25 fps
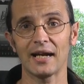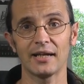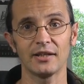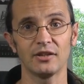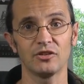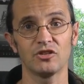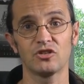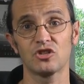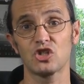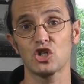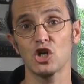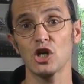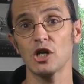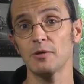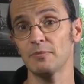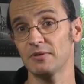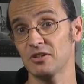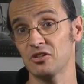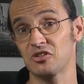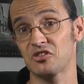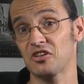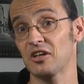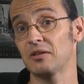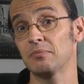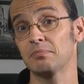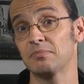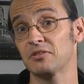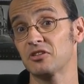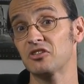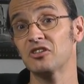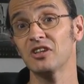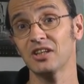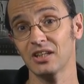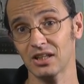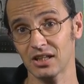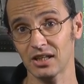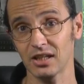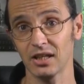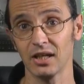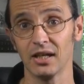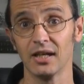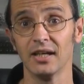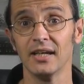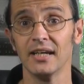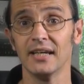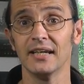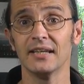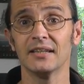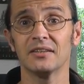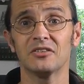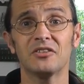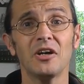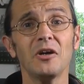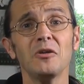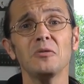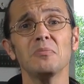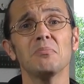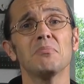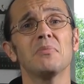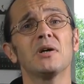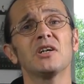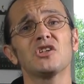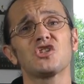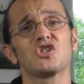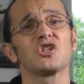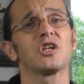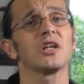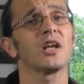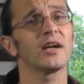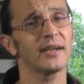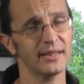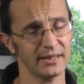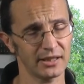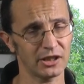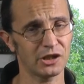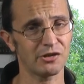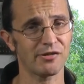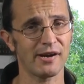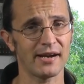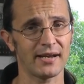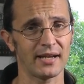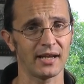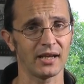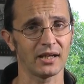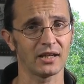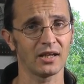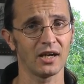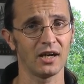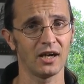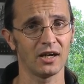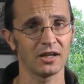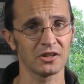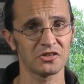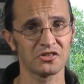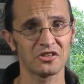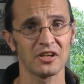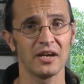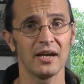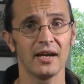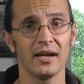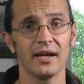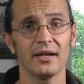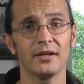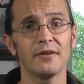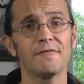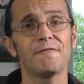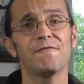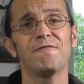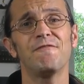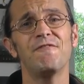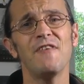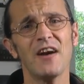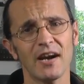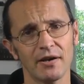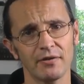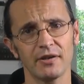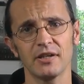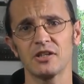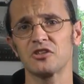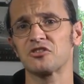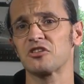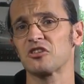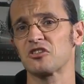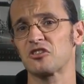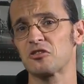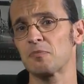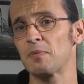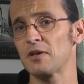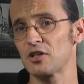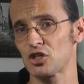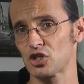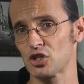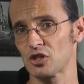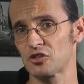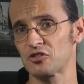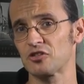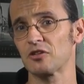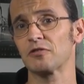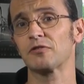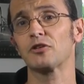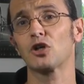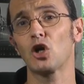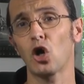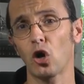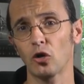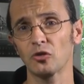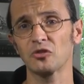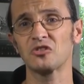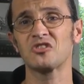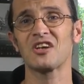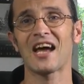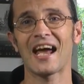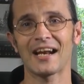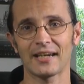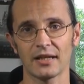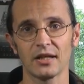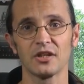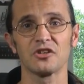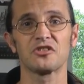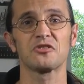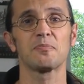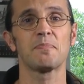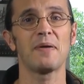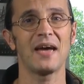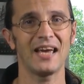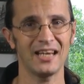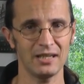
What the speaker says: and Germans in particular, don't much like credit cards and are very suspicious of contactless